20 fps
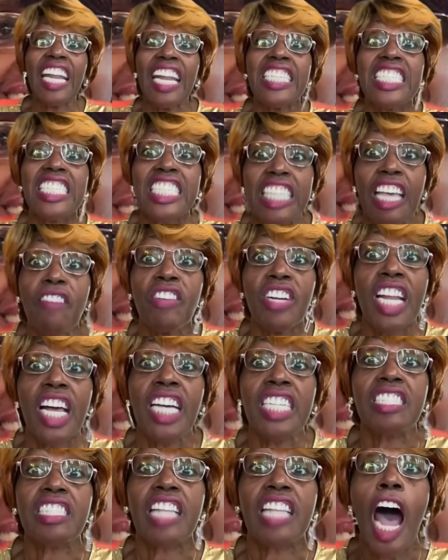has given
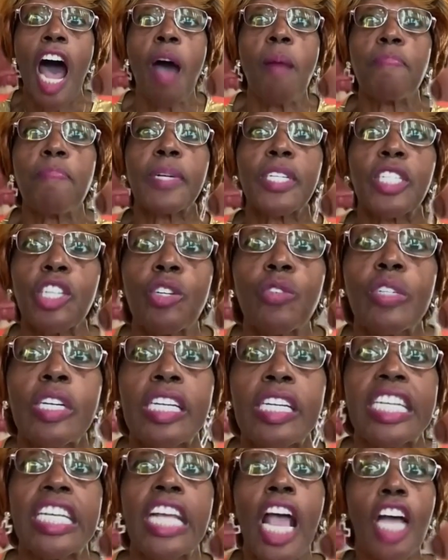us the
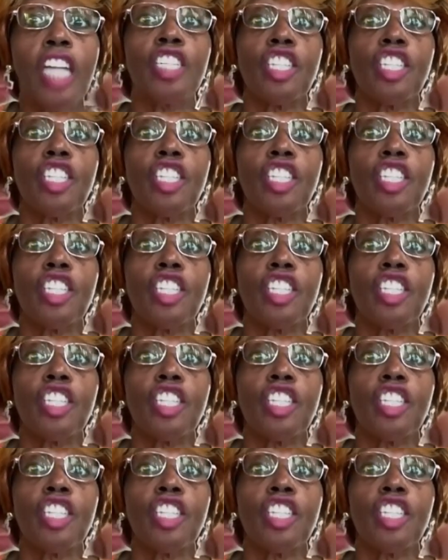opportunity